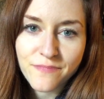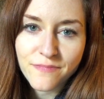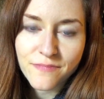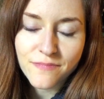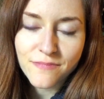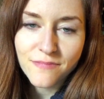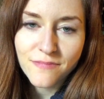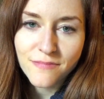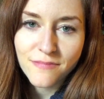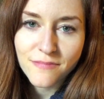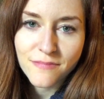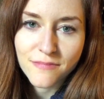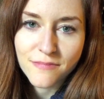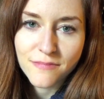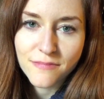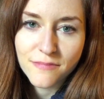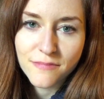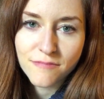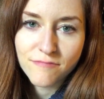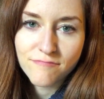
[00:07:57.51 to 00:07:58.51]

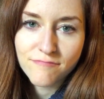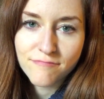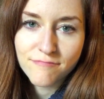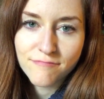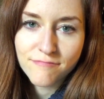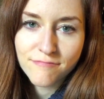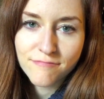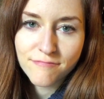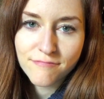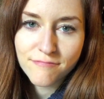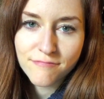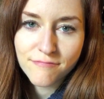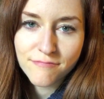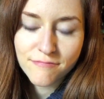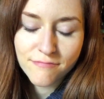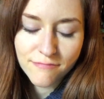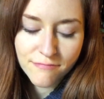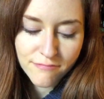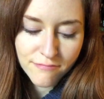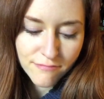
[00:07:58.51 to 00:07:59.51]

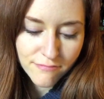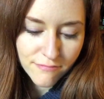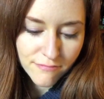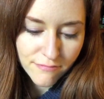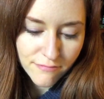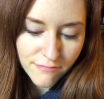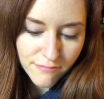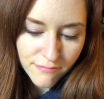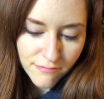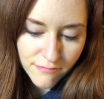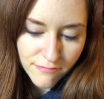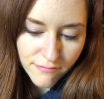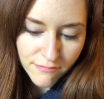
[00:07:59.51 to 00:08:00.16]
(no one is talking)